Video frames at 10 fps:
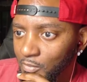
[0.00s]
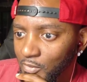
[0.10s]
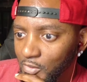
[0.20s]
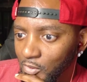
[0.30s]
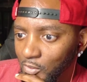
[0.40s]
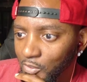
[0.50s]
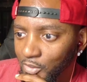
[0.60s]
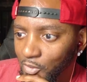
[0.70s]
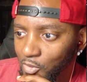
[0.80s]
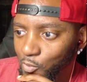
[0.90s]
So there
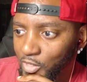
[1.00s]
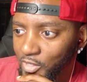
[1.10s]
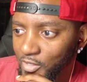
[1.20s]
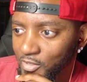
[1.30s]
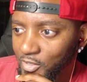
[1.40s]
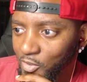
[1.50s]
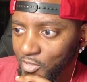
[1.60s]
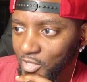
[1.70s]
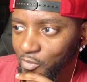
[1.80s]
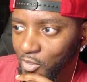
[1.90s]
goes Wiggins, there goes
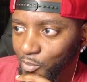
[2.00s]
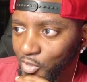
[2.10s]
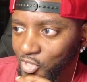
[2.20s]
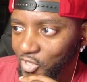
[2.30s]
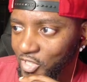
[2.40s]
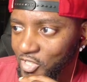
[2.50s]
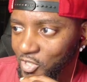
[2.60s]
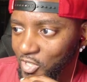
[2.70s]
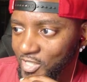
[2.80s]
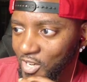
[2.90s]
Davion Mitchell. He
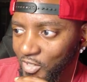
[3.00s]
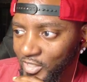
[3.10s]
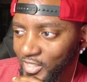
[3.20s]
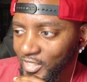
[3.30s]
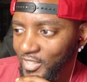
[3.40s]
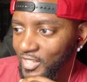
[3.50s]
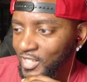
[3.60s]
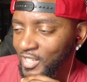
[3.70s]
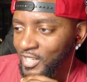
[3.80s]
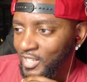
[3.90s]
starts out good.
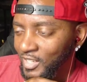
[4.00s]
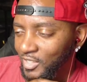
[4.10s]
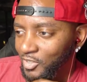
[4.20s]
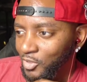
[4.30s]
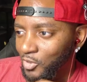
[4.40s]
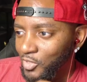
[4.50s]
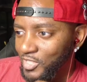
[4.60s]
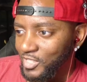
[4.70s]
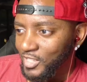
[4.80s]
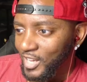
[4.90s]
You know, you
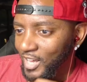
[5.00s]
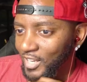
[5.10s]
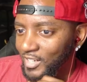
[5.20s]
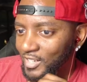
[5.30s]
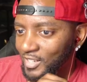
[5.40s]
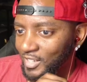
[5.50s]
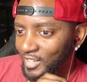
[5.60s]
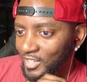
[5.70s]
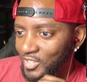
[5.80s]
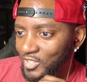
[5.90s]
see that, and
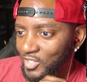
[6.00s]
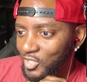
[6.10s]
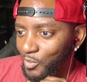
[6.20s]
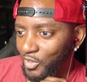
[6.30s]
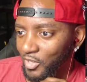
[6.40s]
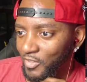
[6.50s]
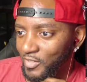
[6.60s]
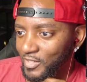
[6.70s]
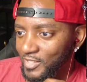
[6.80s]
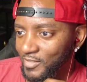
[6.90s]
then you see some of the other,
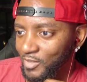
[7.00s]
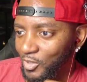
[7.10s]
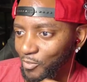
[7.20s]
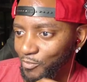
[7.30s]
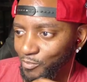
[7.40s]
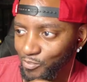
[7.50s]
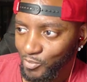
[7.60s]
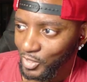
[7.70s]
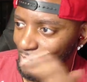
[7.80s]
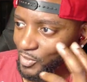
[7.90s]
you know,
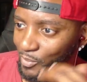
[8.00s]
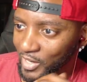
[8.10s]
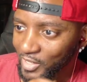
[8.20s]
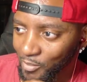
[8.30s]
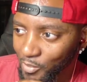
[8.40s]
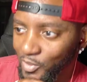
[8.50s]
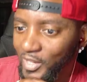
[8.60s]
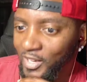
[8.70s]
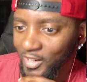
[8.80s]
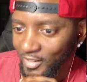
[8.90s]
clips that are about to come up. You're like,
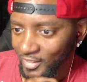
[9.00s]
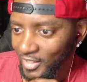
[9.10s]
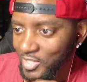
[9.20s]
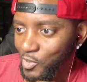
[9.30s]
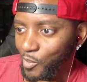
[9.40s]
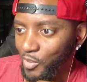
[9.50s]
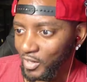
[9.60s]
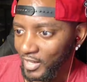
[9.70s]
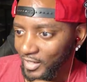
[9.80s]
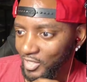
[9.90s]
oh yeah, he's gonna ball
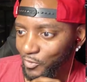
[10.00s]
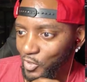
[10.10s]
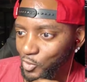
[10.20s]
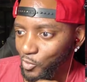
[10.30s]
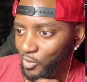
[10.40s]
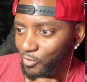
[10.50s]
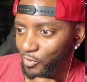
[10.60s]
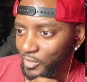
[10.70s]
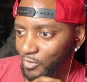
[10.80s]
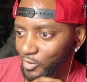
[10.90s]
out. This first quarter for
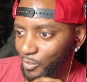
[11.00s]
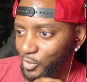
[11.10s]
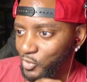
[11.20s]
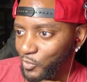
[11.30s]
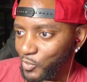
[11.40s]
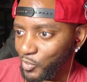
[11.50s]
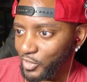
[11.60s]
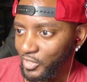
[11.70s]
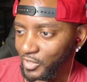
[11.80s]
Davion Mitchell was pretty good.